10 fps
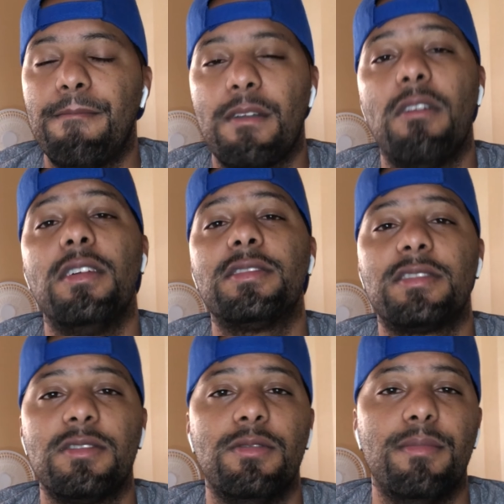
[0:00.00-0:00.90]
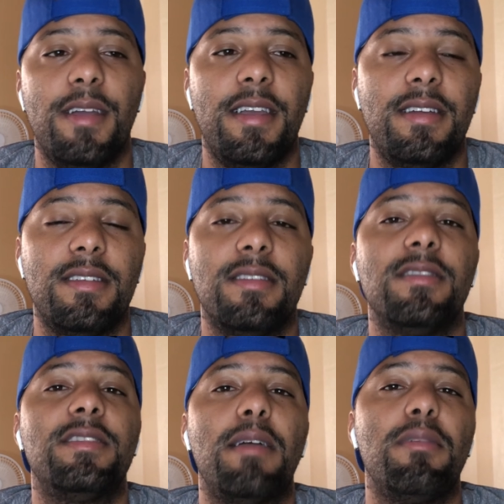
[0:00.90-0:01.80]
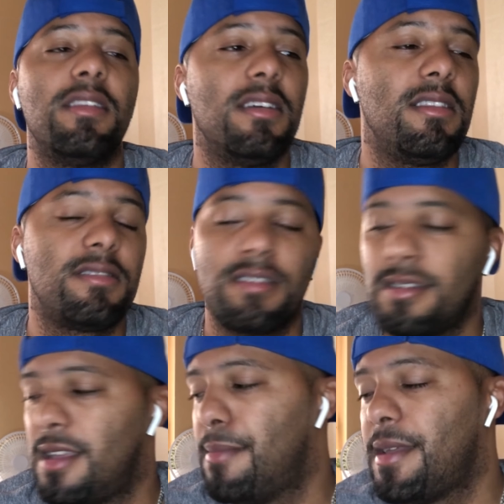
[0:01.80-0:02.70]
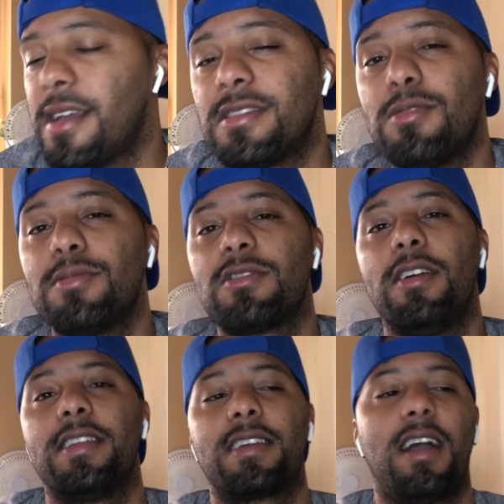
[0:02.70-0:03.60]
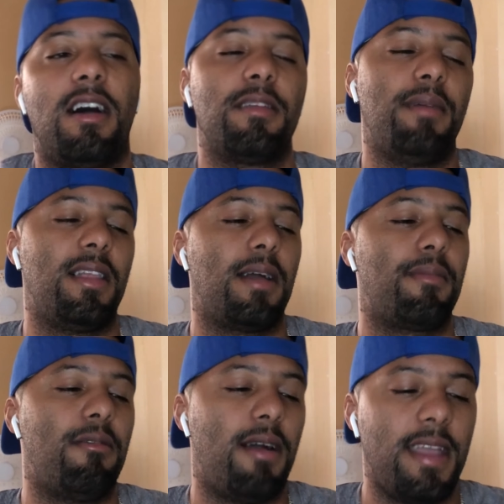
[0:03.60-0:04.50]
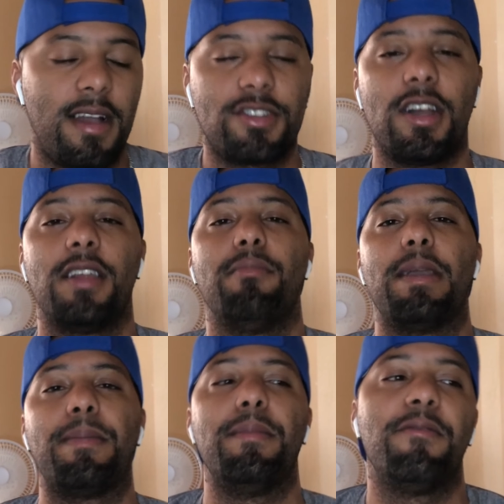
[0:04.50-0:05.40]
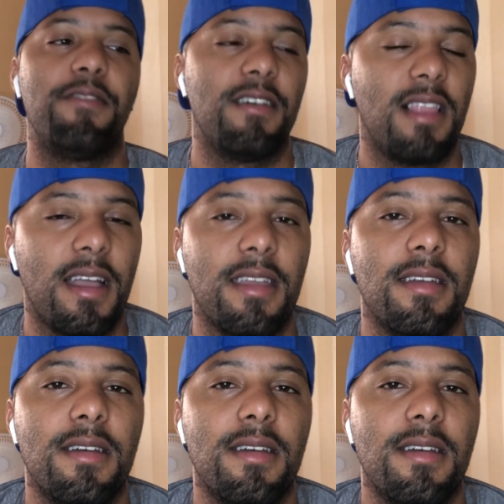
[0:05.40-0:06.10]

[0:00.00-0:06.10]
Go listen to it, man. Damian Lillard, the NBA superstar, had to call him out like, bro, why y'all trying to make people feel like